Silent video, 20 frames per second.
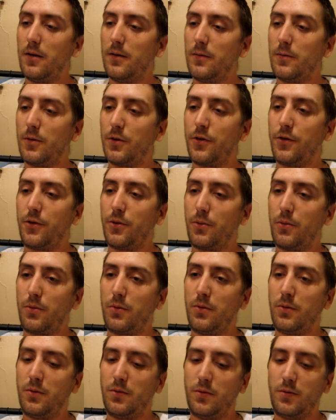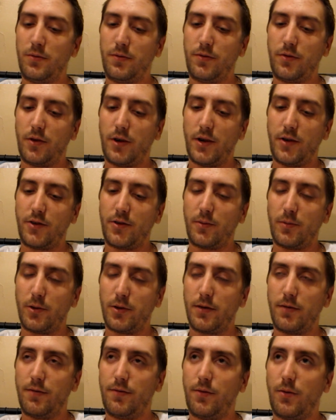what's the phrase I'm
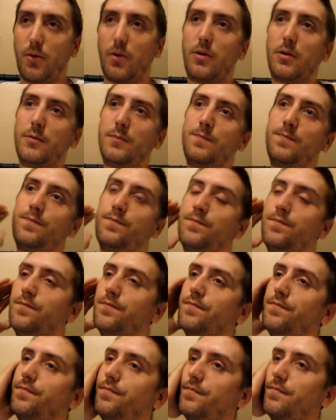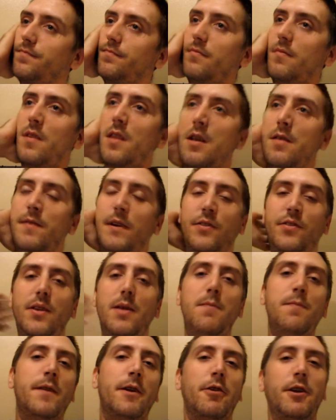looking for, if I
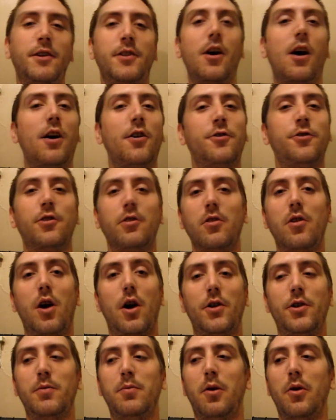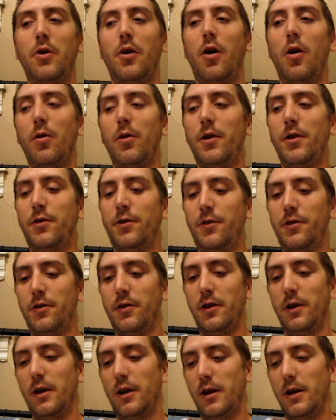seem very nonchalant about all this,
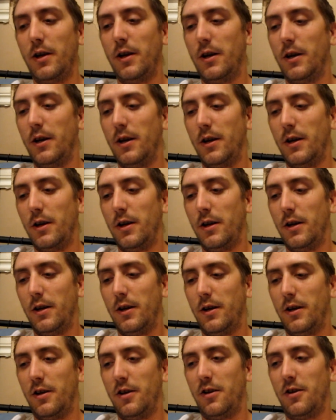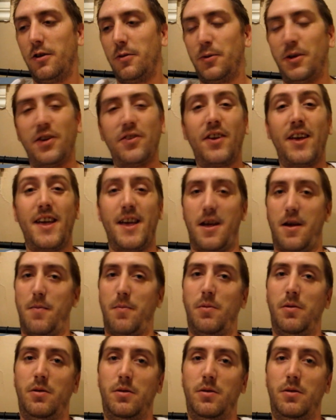it's because I am.